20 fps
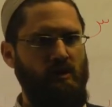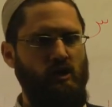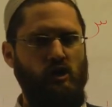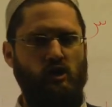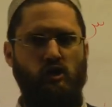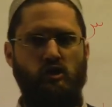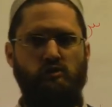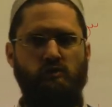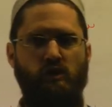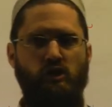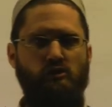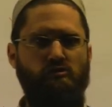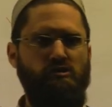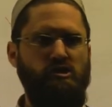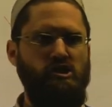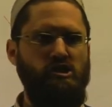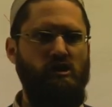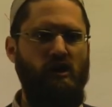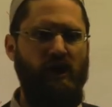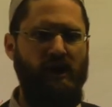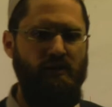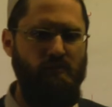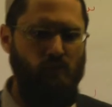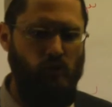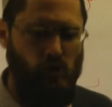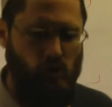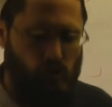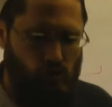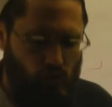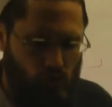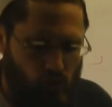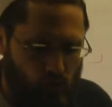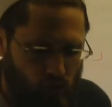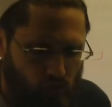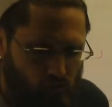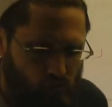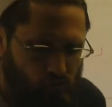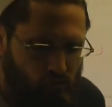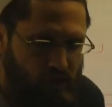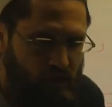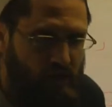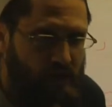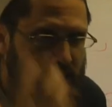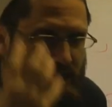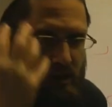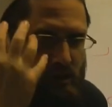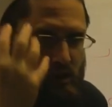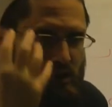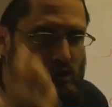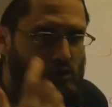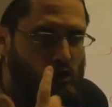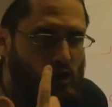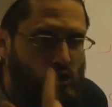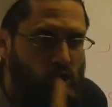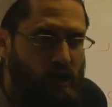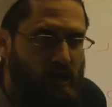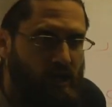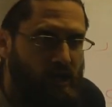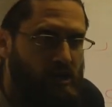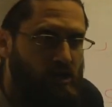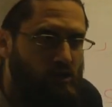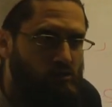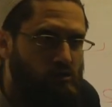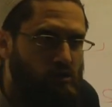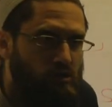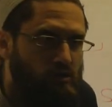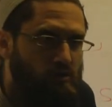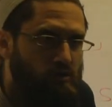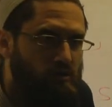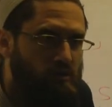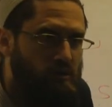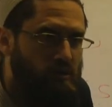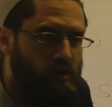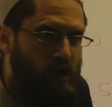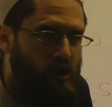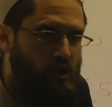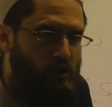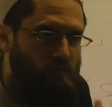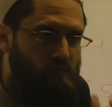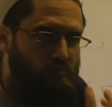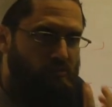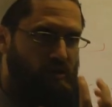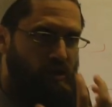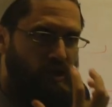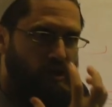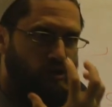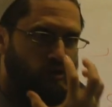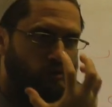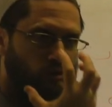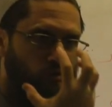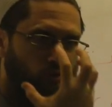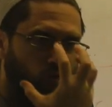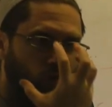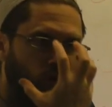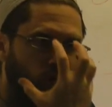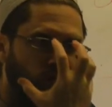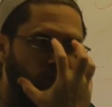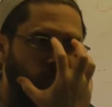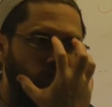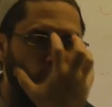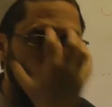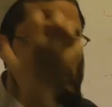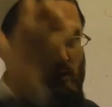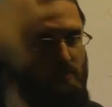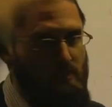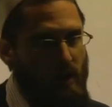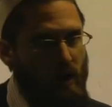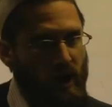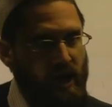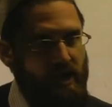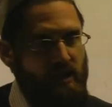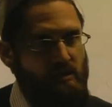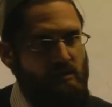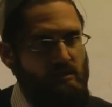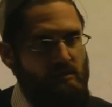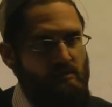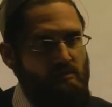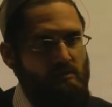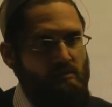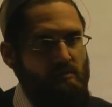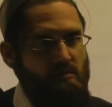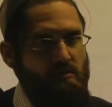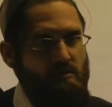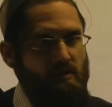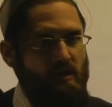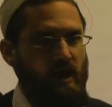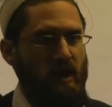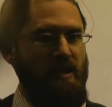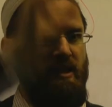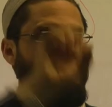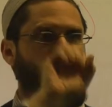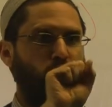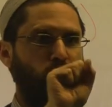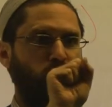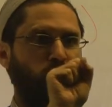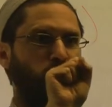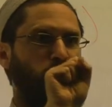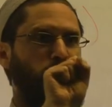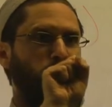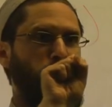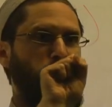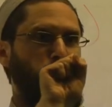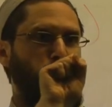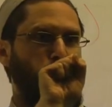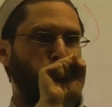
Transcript: Because when you recite, what do? You read it, you look at it, don't you? And you bring those words into your mind, and then what do?